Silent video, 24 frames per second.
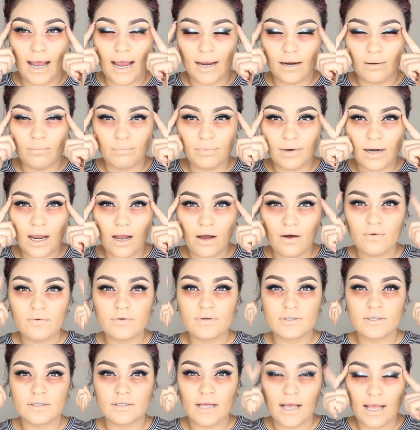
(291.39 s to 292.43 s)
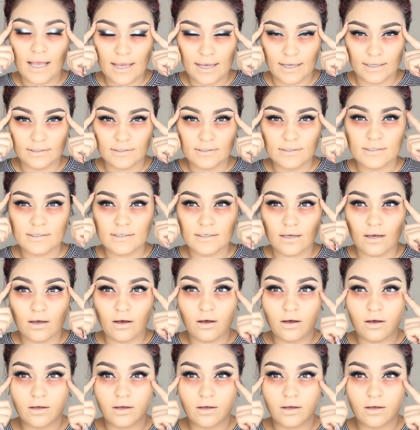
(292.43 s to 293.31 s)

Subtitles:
eyebrow ends.